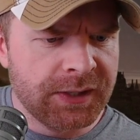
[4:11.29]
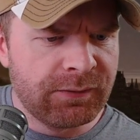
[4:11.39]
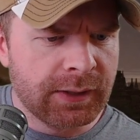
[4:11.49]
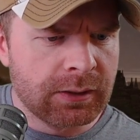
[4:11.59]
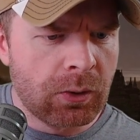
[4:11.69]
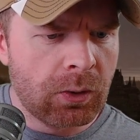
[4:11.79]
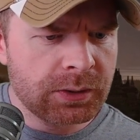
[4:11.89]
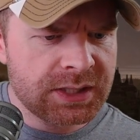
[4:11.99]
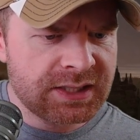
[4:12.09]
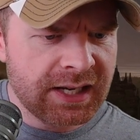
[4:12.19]
if it can
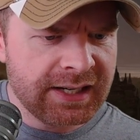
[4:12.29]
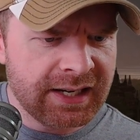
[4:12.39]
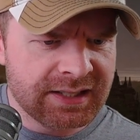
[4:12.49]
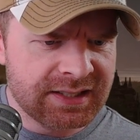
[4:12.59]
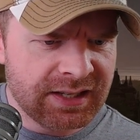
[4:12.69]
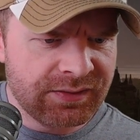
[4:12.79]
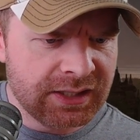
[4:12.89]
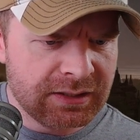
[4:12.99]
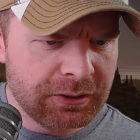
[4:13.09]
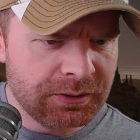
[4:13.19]
hold steady at
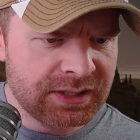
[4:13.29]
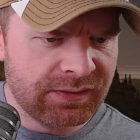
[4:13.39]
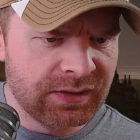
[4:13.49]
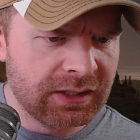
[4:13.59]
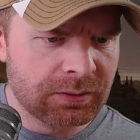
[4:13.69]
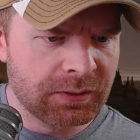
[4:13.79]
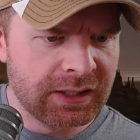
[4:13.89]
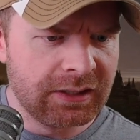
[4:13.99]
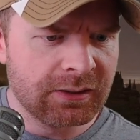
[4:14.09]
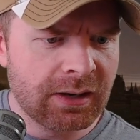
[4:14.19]
72, 73
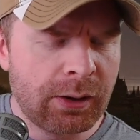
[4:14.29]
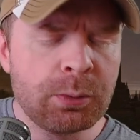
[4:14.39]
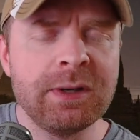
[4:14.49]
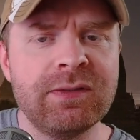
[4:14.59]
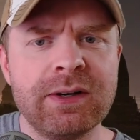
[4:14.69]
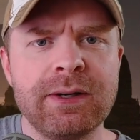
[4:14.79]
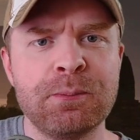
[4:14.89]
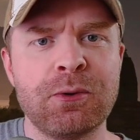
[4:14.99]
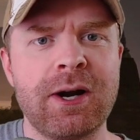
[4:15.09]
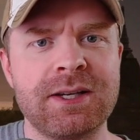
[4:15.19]
here, I'll be very
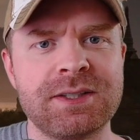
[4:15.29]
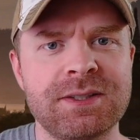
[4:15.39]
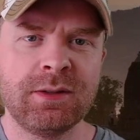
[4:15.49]
impressed.